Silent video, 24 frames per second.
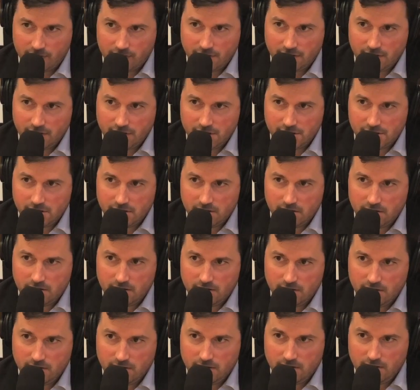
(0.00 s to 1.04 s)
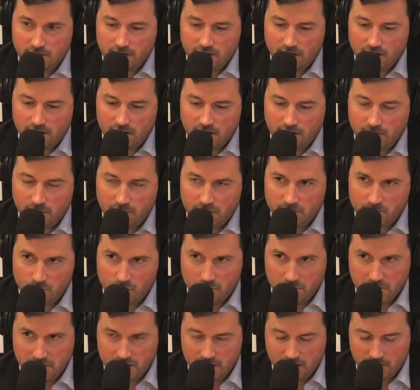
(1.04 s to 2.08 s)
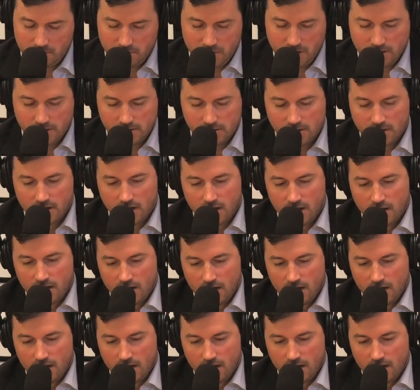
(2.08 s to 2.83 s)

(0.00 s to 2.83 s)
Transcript: conversation with the Moby Dick piece.